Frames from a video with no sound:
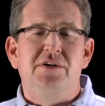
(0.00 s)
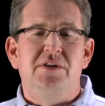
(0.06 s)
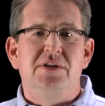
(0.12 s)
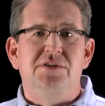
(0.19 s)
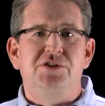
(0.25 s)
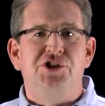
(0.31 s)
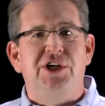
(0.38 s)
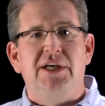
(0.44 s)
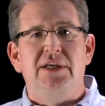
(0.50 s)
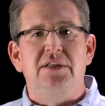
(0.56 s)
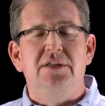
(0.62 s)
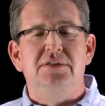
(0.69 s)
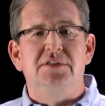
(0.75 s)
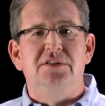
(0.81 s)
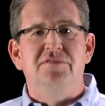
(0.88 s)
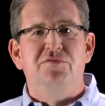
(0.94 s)
to this
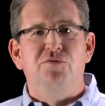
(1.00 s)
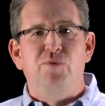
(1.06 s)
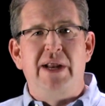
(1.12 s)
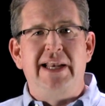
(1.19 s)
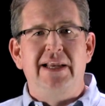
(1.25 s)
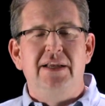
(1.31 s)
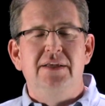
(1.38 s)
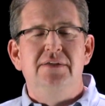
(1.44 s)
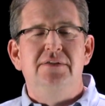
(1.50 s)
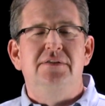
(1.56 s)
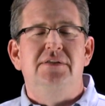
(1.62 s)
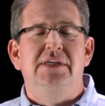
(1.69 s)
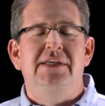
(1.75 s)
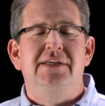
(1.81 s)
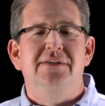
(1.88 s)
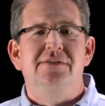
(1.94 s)
checklist of readiness
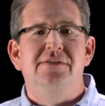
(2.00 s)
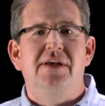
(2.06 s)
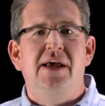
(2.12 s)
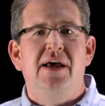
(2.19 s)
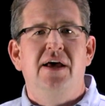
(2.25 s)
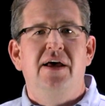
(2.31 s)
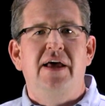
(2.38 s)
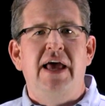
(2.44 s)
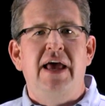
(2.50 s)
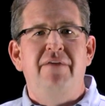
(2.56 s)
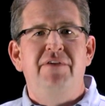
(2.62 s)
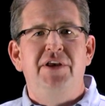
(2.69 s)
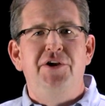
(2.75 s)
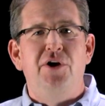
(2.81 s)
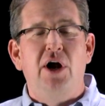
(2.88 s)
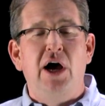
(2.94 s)
is
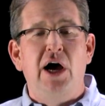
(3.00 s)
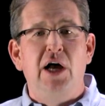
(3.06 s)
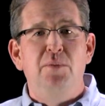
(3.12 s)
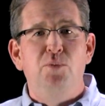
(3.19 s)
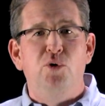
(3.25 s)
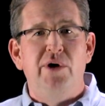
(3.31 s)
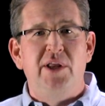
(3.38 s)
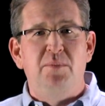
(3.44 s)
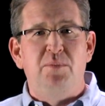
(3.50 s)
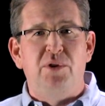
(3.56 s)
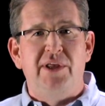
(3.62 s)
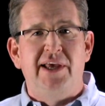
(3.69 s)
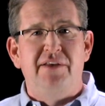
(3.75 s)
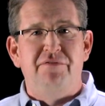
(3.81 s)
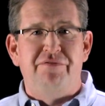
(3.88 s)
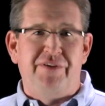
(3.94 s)
having your onboarding
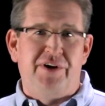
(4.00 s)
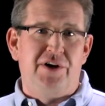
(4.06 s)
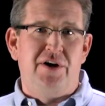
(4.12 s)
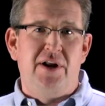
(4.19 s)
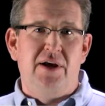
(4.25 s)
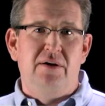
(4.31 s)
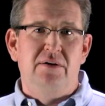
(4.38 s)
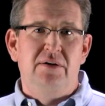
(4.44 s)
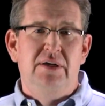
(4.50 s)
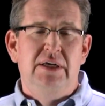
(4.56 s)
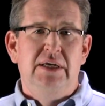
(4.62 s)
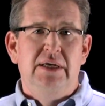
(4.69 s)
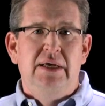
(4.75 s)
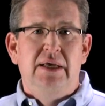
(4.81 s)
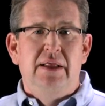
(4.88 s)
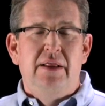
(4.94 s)
plan figured out.
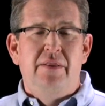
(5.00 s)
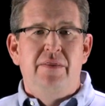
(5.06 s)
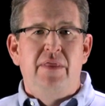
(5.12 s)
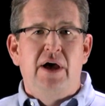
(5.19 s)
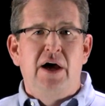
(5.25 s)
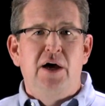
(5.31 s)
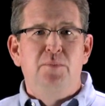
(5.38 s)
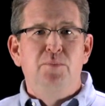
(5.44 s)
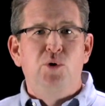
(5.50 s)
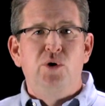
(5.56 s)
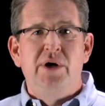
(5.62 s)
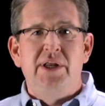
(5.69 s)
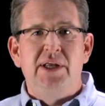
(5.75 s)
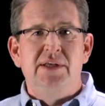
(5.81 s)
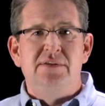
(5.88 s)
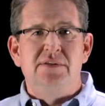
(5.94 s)

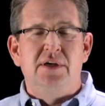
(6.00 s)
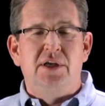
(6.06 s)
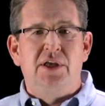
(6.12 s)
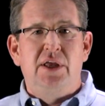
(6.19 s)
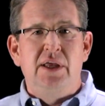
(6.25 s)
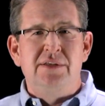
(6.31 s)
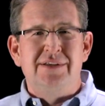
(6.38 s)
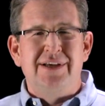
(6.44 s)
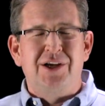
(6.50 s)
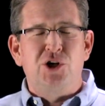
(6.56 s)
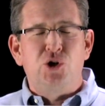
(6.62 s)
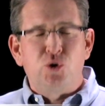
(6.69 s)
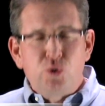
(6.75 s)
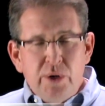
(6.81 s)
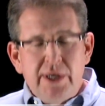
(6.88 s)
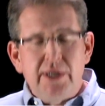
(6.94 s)
Onboarding is a
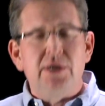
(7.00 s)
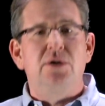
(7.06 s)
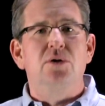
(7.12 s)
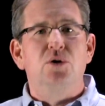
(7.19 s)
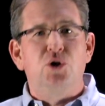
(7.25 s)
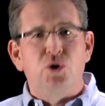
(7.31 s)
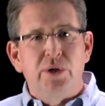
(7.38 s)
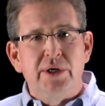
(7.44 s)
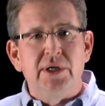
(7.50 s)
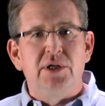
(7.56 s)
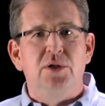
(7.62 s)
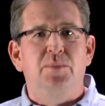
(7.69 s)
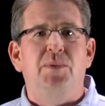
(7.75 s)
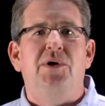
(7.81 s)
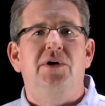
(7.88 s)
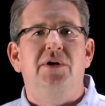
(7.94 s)
critical
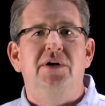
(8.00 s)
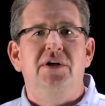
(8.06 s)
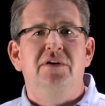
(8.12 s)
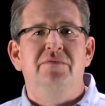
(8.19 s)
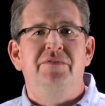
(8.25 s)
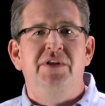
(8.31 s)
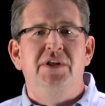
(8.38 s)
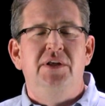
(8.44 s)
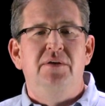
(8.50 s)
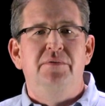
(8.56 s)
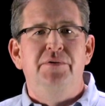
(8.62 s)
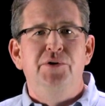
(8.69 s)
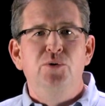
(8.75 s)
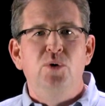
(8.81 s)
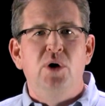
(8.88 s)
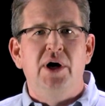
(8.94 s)
part of the
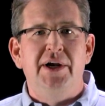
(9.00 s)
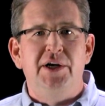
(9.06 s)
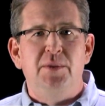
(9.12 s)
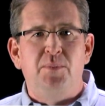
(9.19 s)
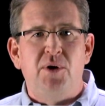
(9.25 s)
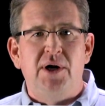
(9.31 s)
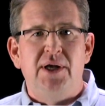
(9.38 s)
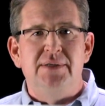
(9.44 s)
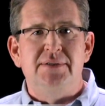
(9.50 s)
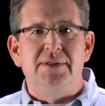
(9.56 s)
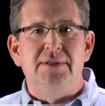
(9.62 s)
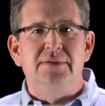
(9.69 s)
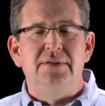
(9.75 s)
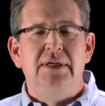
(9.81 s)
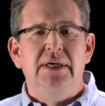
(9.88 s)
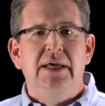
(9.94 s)
new hire
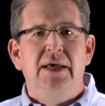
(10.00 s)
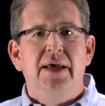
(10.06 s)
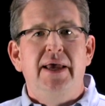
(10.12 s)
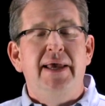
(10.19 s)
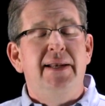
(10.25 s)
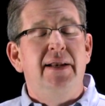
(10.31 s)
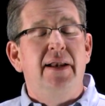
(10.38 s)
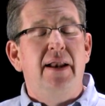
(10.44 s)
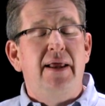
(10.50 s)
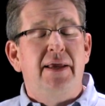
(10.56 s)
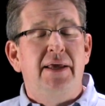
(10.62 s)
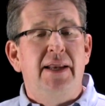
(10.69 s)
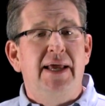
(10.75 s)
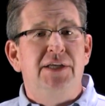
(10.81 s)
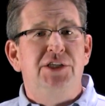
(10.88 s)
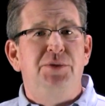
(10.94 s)
process, and it
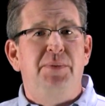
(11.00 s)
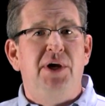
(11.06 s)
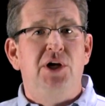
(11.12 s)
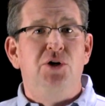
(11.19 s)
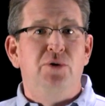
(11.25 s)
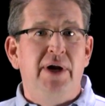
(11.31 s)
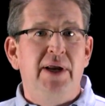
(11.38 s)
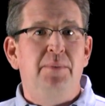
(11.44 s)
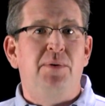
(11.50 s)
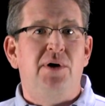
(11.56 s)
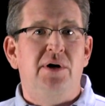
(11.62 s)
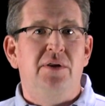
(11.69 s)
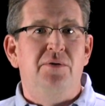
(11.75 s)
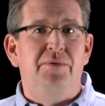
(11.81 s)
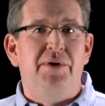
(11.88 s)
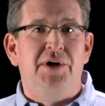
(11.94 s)
can actually be a great
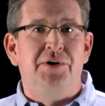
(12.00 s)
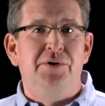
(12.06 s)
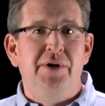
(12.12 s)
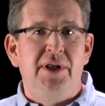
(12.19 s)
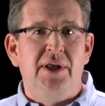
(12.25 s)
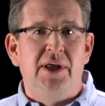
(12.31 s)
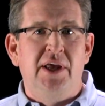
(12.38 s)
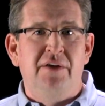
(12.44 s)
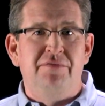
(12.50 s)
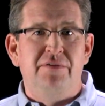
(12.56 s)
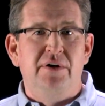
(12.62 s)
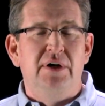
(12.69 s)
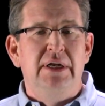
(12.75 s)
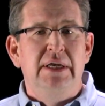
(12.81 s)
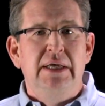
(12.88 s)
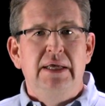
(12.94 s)
part of the recruiting effort.